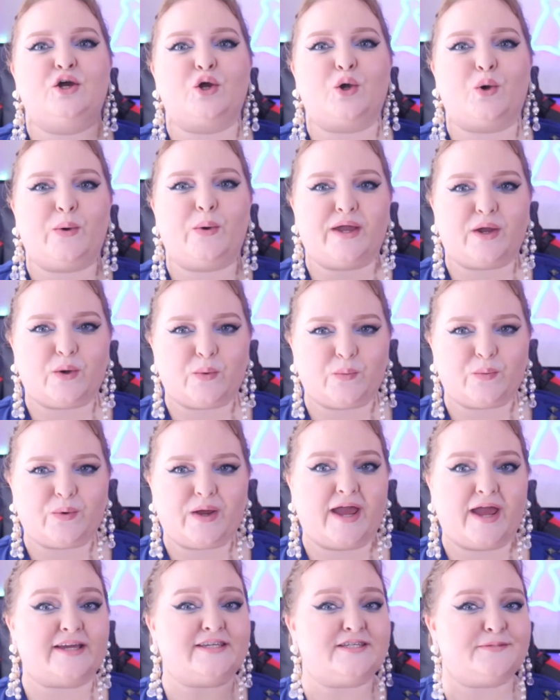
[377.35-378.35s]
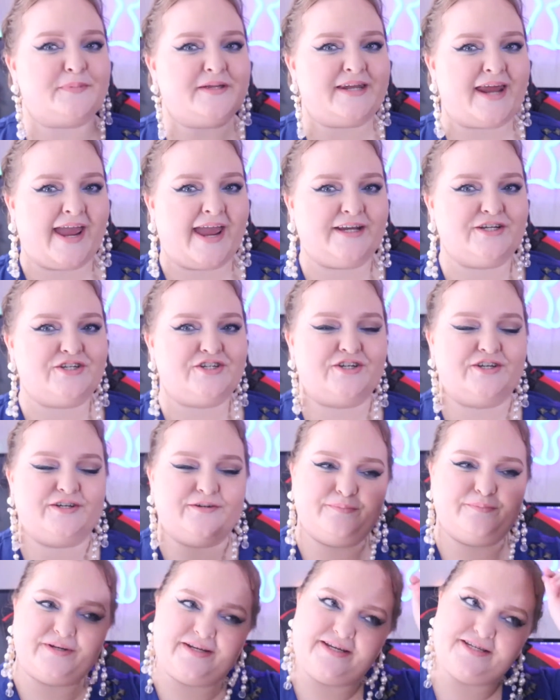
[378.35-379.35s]
quick
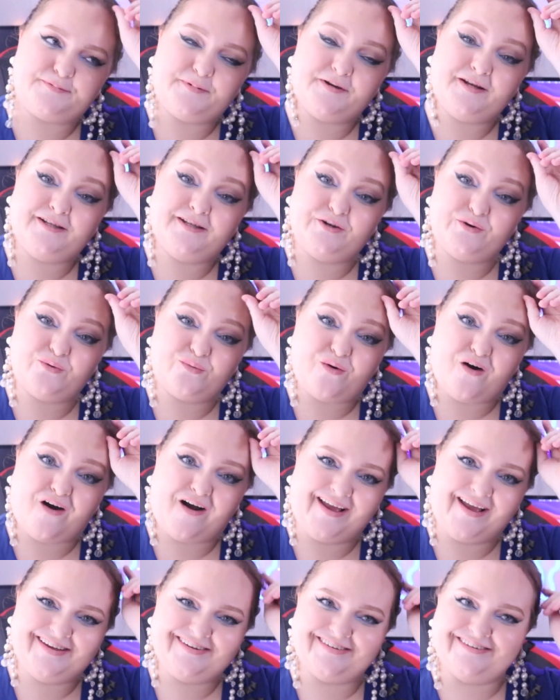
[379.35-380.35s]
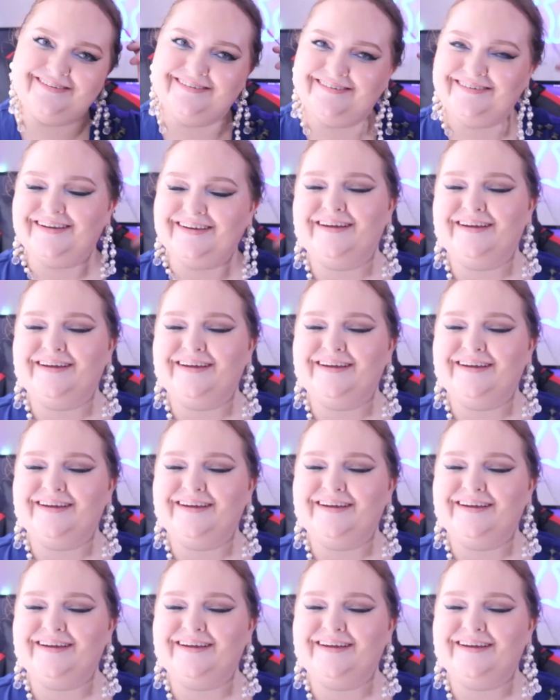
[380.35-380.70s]
explanation, but it's been a little while.